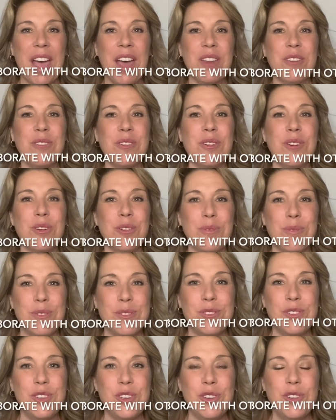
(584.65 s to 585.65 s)
other
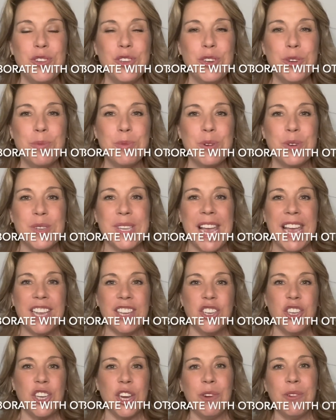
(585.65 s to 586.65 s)
cruise YouTubers
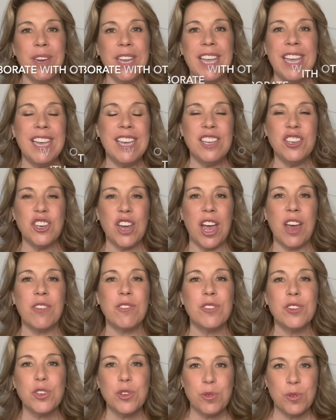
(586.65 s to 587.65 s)
and sharing each
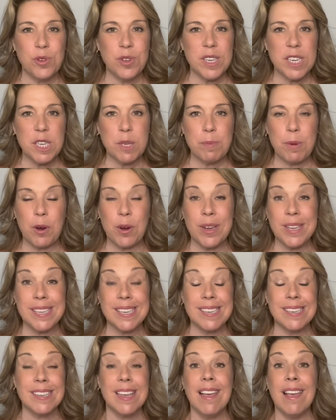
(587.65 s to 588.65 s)
other's cruise
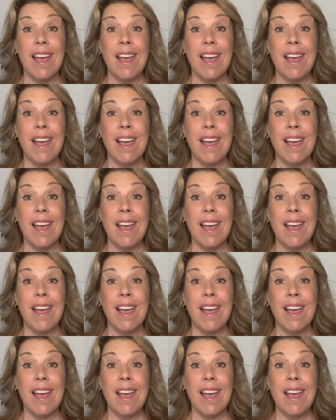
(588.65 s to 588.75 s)
experiences?